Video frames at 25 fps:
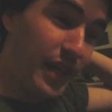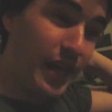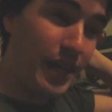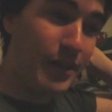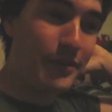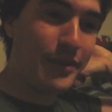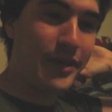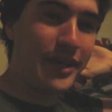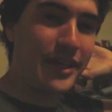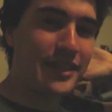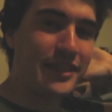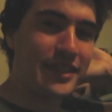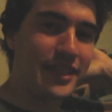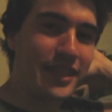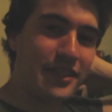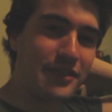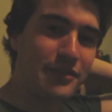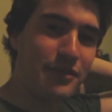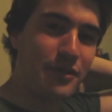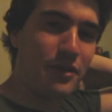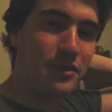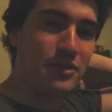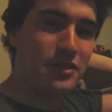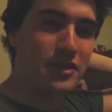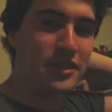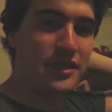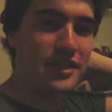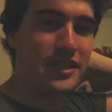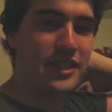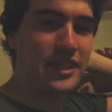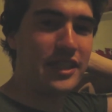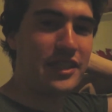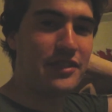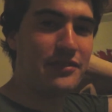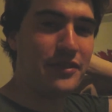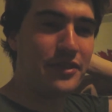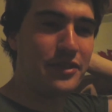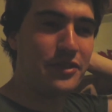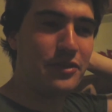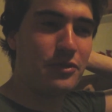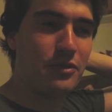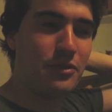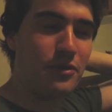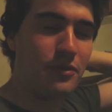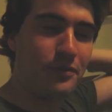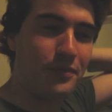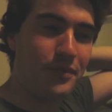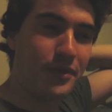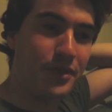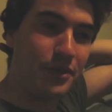Anyway guys, thanks for watching today's
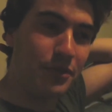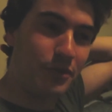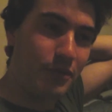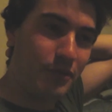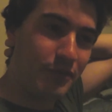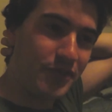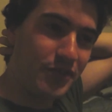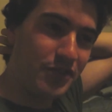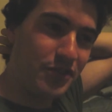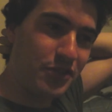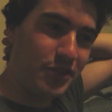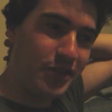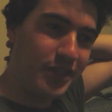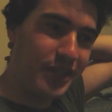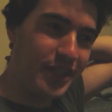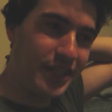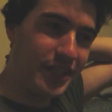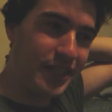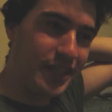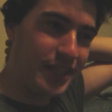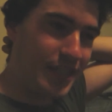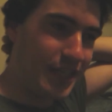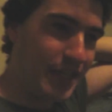video. Hopefully you have enjoyed it